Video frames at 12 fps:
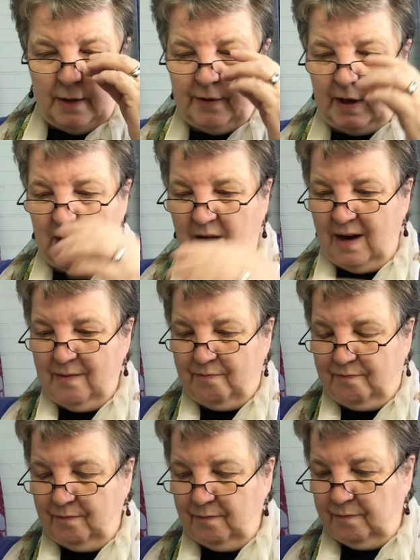that I
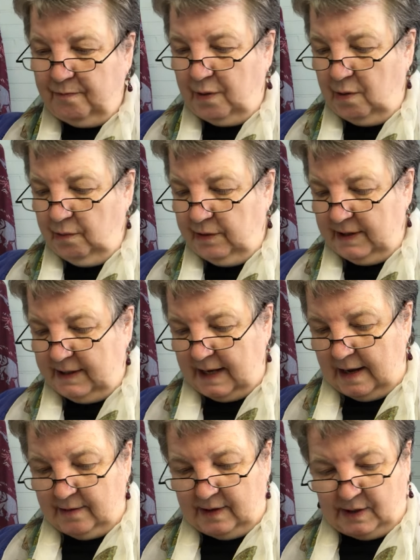pulled this
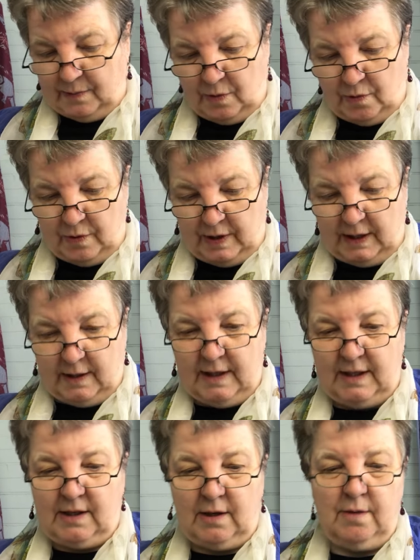out this morning.
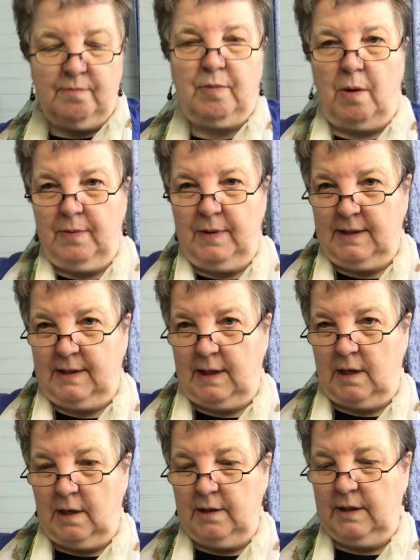These are poppies
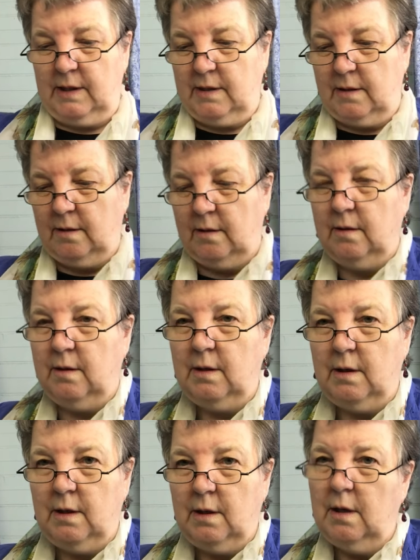that I did
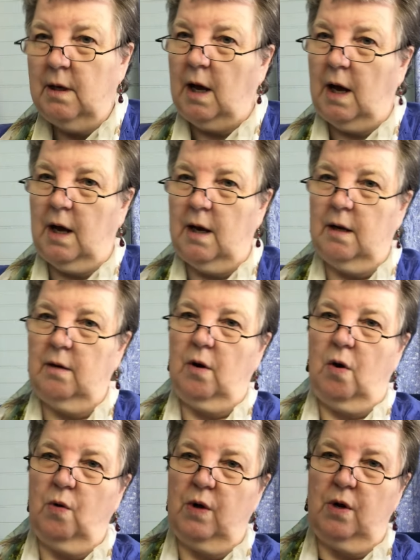uh,
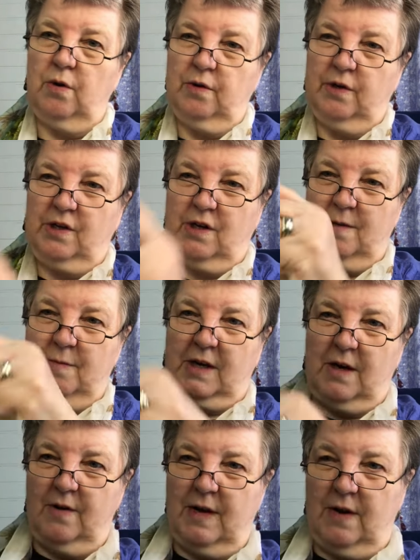oh a long time
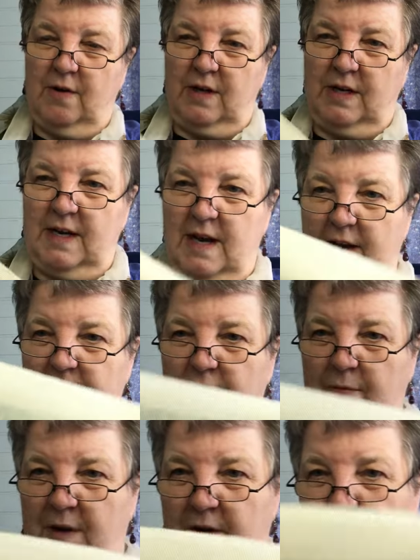ago now, and I did have
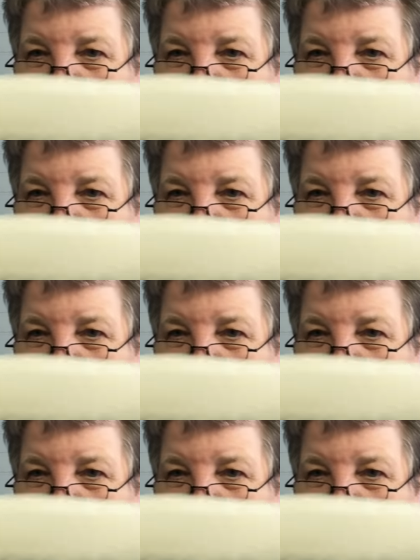them in a